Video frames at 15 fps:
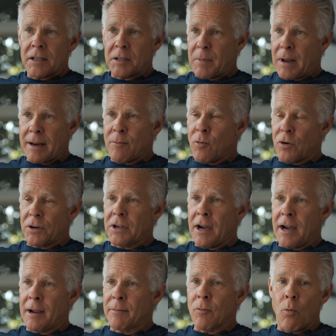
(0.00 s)
spending more
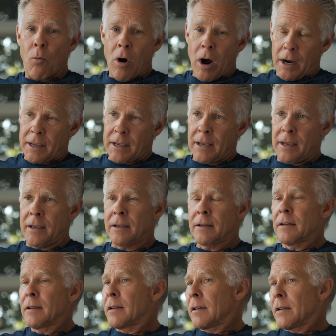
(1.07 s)
time walking,
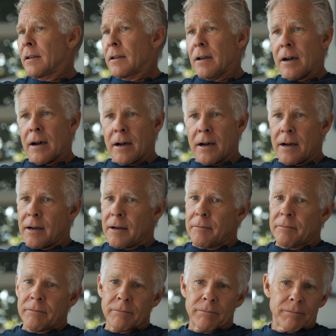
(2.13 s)

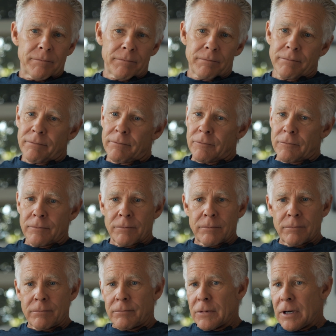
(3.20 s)
um,
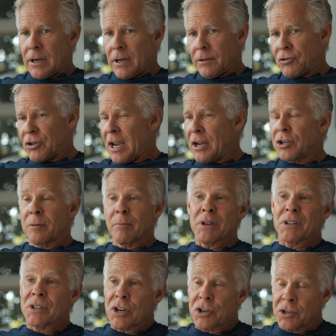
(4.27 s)
uh, changing
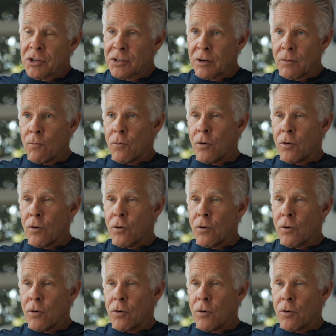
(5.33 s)
positions at